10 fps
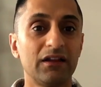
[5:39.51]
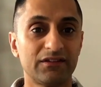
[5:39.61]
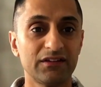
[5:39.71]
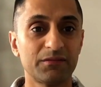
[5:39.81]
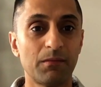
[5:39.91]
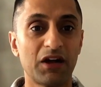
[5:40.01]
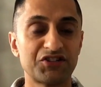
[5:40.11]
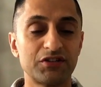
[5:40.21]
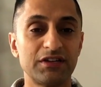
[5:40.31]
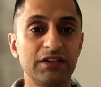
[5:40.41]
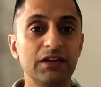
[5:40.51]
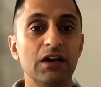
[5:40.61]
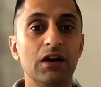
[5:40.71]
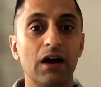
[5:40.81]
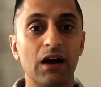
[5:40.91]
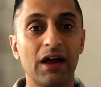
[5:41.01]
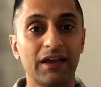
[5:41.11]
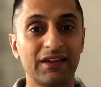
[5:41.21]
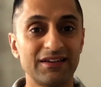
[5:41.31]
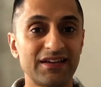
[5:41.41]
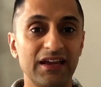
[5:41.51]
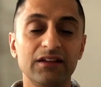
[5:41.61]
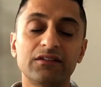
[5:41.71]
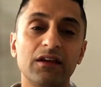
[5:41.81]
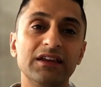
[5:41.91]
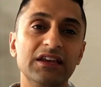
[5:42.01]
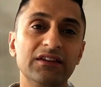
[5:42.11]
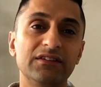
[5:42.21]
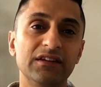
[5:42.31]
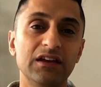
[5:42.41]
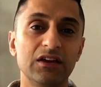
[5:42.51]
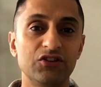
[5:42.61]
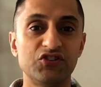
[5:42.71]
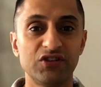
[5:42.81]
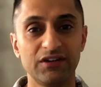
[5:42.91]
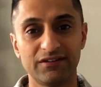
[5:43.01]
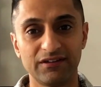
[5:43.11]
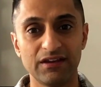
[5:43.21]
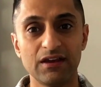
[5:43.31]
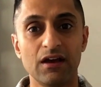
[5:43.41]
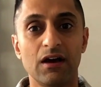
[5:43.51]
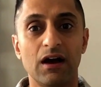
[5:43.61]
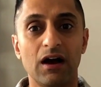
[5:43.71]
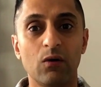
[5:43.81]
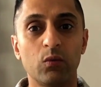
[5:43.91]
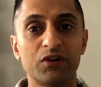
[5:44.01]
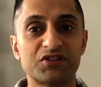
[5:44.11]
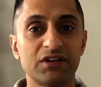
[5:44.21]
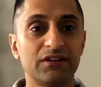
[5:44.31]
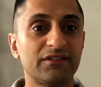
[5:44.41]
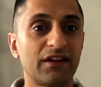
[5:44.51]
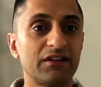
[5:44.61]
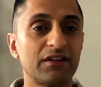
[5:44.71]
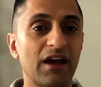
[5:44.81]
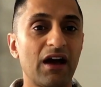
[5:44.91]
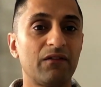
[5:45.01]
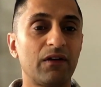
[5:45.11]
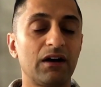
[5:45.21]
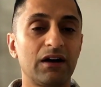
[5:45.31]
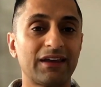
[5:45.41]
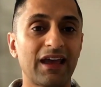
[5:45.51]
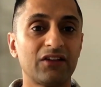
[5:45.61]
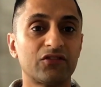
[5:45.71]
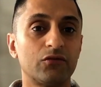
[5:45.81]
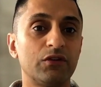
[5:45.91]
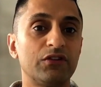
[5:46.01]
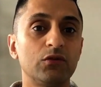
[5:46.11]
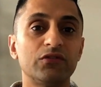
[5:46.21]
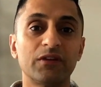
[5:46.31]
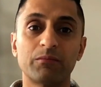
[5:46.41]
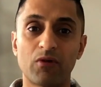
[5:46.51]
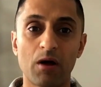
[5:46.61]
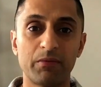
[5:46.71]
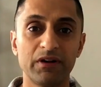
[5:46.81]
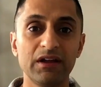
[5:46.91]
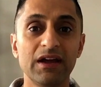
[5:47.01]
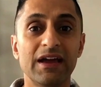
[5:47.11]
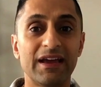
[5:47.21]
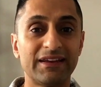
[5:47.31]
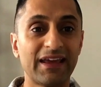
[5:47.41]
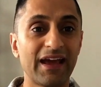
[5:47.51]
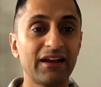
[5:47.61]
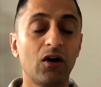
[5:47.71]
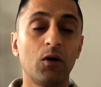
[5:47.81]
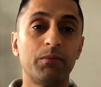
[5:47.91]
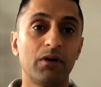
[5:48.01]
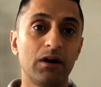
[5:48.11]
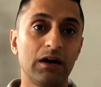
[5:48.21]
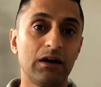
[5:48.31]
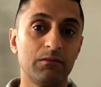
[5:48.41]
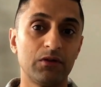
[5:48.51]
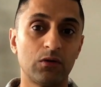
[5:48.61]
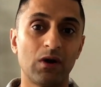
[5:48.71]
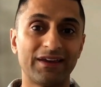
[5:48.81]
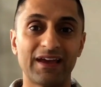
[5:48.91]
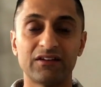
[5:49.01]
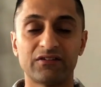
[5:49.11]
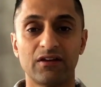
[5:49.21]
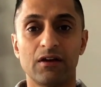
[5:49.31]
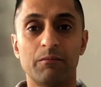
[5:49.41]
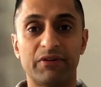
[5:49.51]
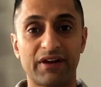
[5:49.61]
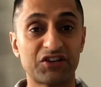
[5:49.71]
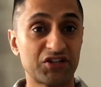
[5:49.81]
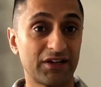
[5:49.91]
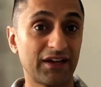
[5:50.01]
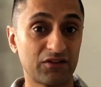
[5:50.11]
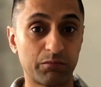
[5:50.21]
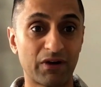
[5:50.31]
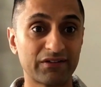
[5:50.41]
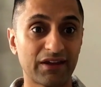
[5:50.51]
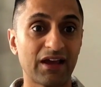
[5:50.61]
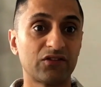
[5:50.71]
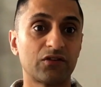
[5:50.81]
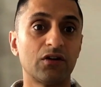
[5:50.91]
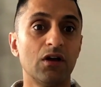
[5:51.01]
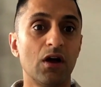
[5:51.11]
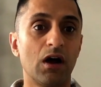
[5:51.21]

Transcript: Since matcha tea contains Egcg, which is said to have a cancer-reducing property, it can help, against protection against breast cancer,